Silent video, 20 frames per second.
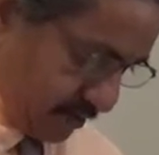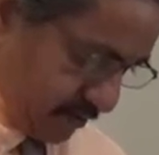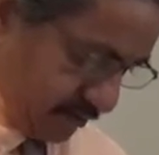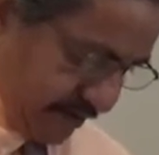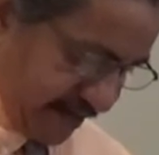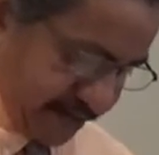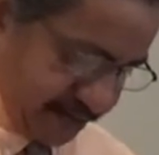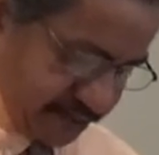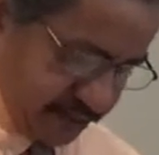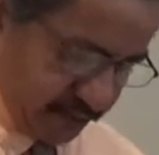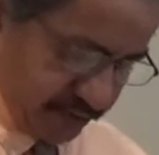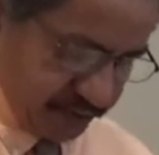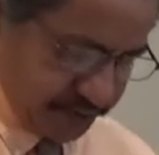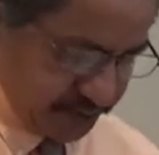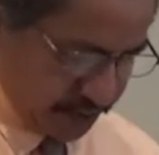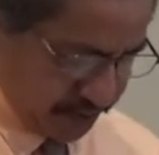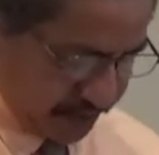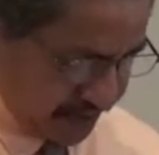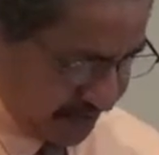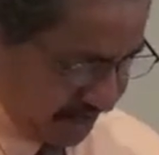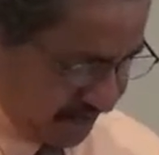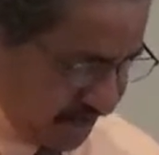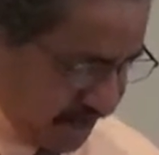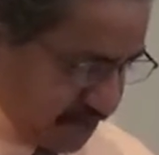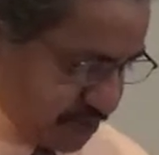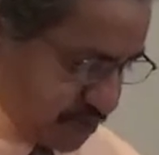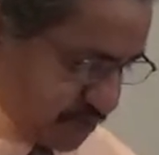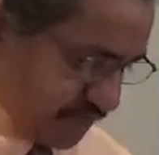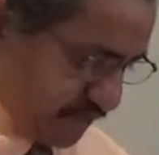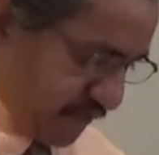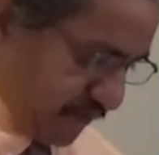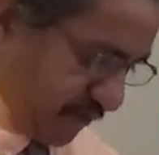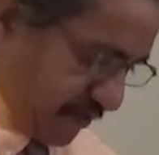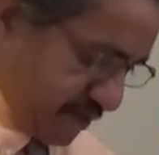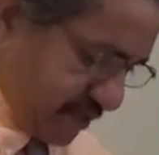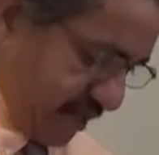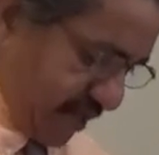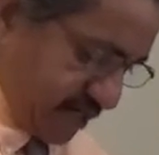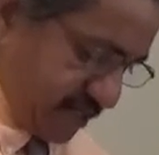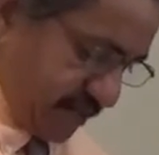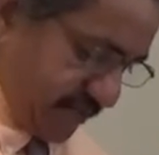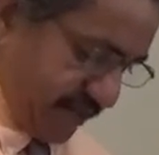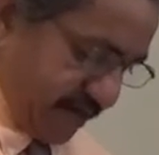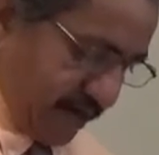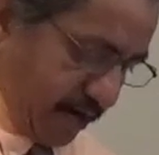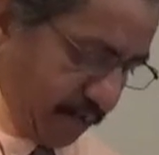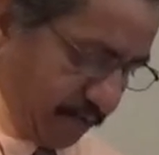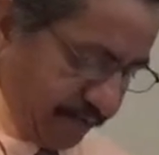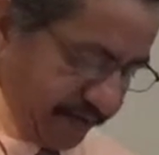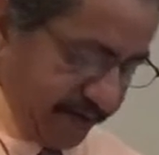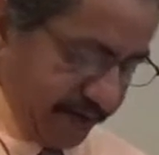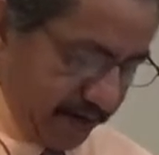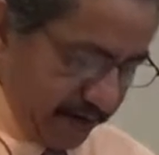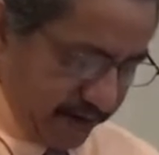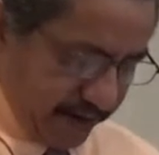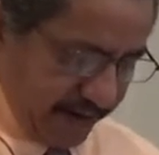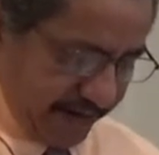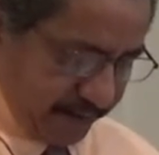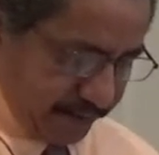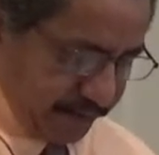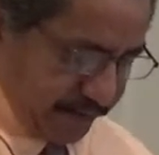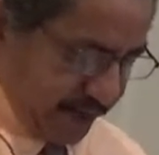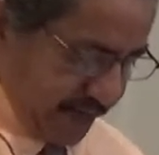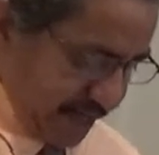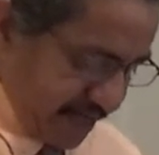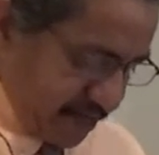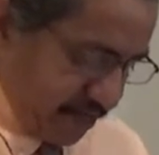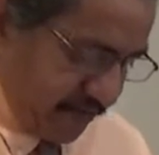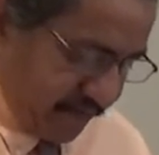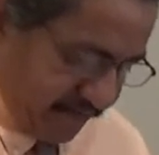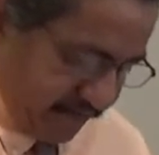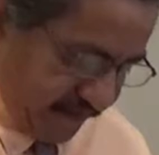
Right. So so in Ephesians 4, it talked about how we are in our